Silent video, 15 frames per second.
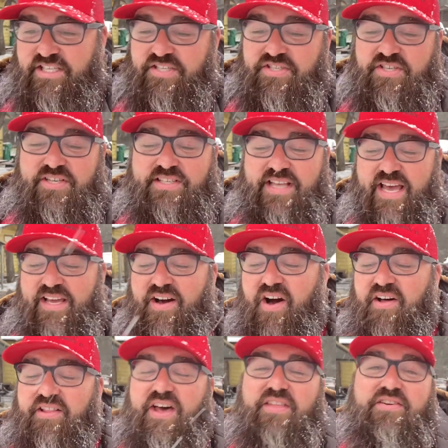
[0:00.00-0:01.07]
just like
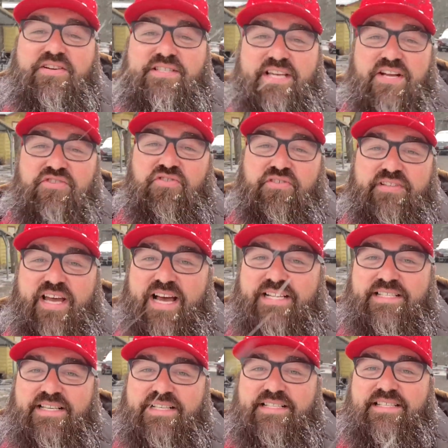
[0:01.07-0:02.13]
all other Central
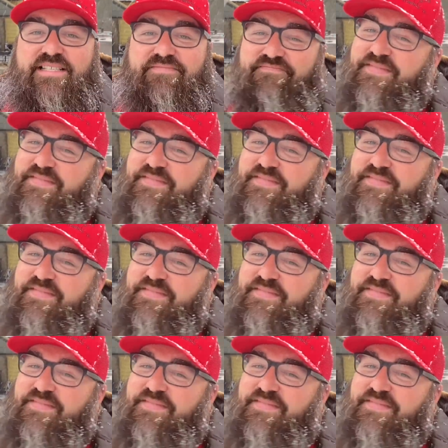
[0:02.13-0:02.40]
Texans,